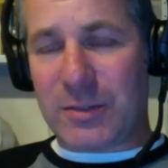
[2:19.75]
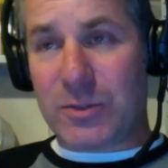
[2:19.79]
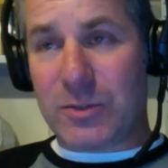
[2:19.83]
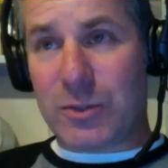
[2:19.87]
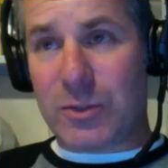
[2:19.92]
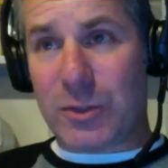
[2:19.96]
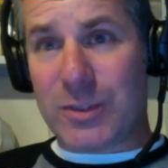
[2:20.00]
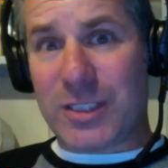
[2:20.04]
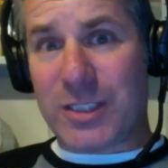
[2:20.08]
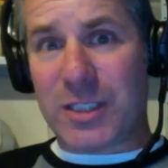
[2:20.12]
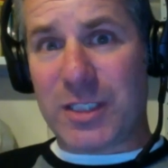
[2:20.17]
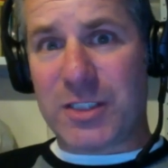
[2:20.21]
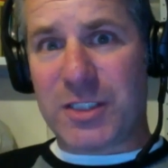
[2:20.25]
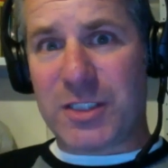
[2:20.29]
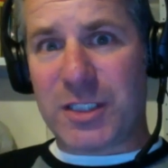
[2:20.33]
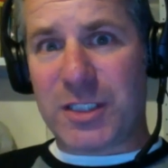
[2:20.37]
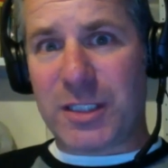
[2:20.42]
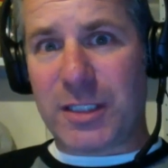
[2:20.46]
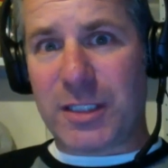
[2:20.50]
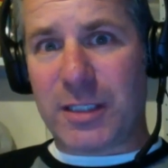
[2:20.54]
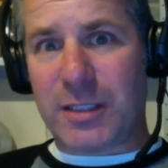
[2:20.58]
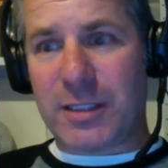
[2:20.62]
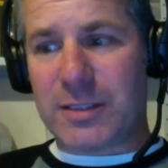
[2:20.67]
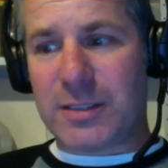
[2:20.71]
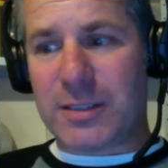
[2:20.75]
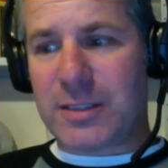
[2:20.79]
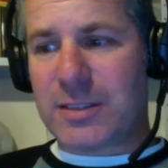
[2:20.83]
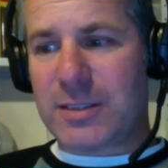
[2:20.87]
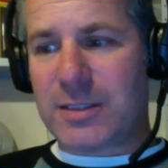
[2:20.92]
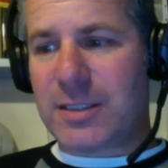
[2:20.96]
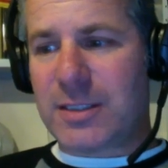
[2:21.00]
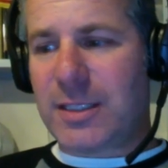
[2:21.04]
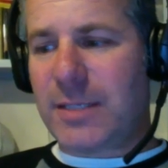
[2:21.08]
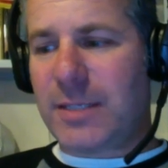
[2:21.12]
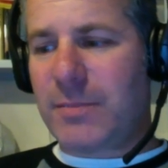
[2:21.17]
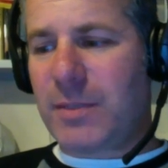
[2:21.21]
Chosen-chi, I think is his
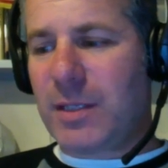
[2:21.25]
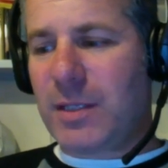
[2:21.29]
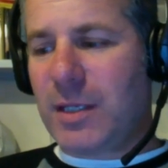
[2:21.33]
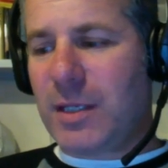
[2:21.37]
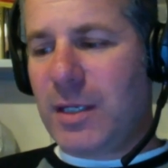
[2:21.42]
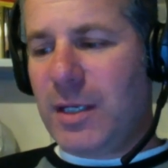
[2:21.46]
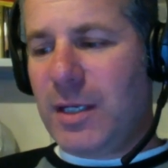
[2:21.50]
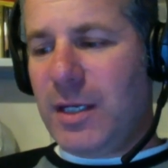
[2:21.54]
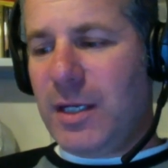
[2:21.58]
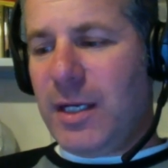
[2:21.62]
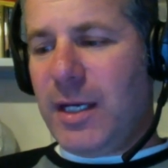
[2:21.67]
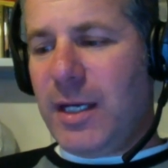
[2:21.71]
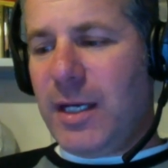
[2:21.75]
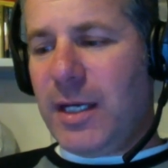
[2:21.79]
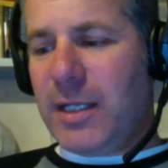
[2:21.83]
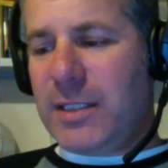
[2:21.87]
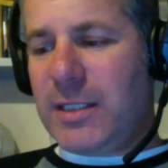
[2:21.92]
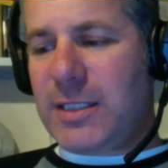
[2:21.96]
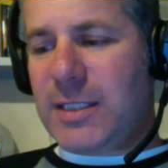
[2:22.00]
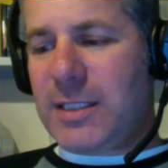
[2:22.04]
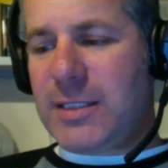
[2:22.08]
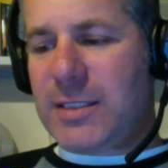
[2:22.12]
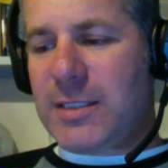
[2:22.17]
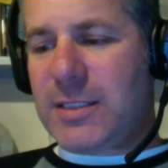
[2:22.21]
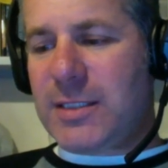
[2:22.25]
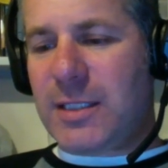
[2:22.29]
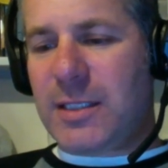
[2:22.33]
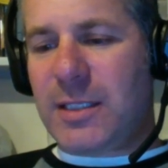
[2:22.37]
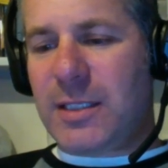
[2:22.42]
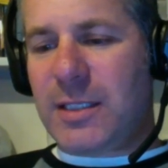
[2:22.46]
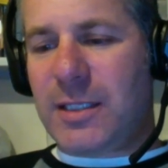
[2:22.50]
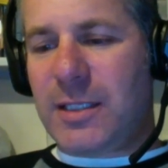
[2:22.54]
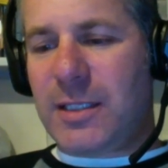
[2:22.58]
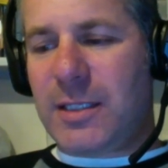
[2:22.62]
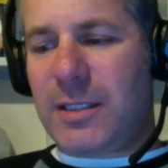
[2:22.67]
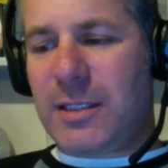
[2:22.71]
name. And he says that
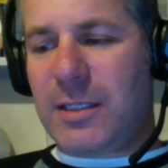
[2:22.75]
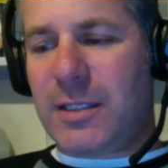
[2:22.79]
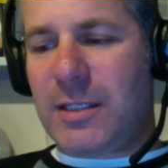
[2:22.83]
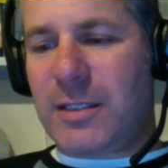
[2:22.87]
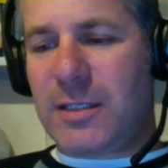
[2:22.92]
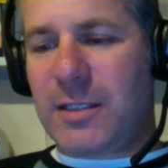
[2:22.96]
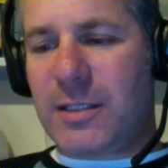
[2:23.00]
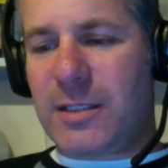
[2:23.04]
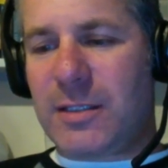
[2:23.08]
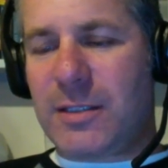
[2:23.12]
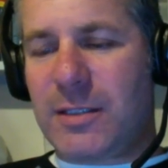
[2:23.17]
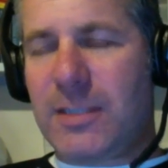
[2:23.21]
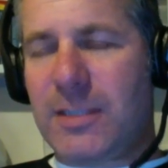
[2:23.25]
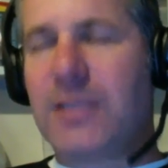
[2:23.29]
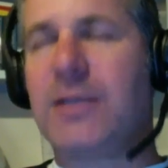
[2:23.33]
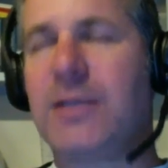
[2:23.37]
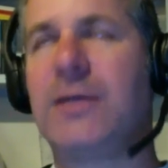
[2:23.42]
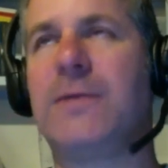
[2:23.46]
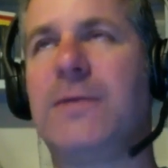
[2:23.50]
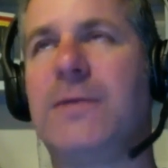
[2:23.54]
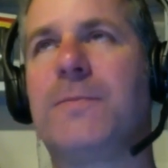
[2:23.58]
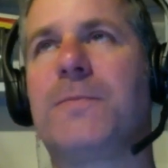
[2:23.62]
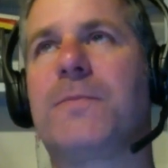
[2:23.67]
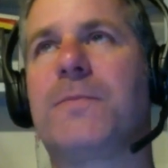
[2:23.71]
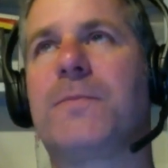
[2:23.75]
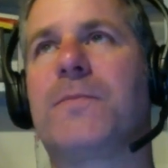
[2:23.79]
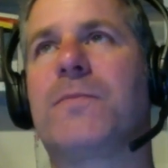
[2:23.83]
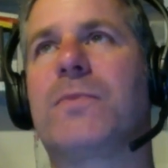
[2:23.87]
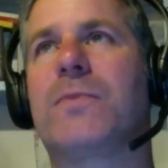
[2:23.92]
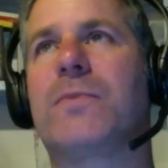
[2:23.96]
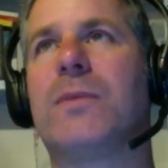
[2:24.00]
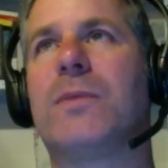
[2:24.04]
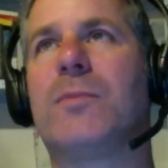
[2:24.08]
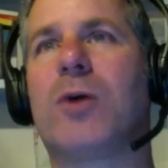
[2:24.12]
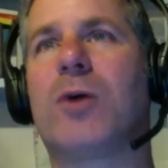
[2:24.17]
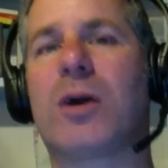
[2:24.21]
the
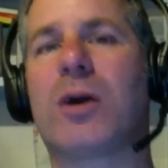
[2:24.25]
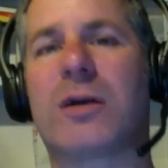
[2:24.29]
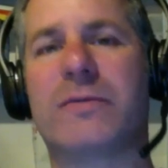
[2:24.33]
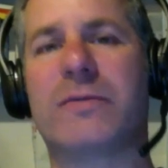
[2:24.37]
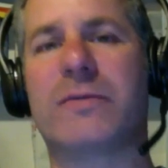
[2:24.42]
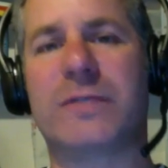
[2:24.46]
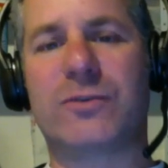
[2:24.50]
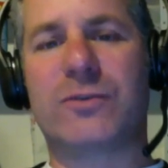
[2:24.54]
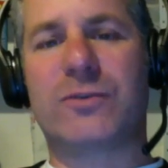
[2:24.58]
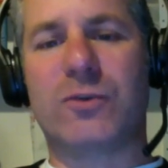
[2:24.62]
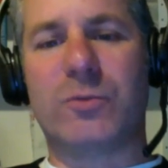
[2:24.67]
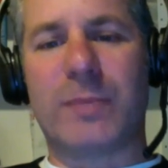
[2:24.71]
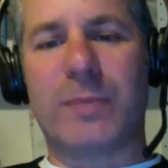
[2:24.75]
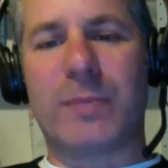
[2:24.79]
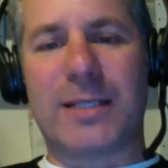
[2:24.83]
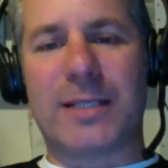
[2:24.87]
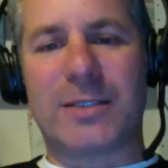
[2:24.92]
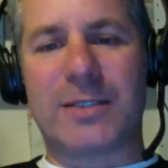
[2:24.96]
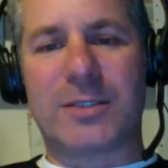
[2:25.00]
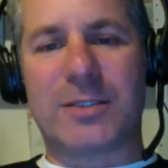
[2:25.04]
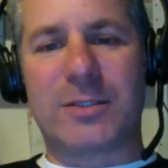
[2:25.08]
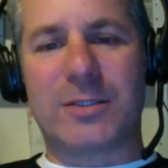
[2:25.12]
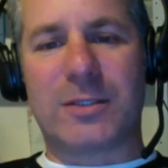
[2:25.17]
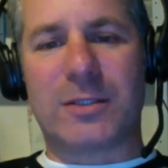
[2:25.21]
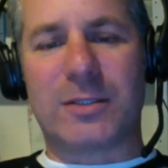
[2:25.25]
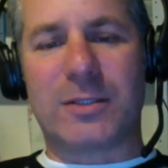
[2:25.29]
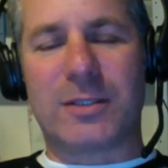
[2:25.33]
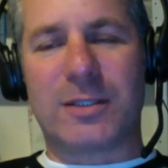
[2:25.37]
mark of a true master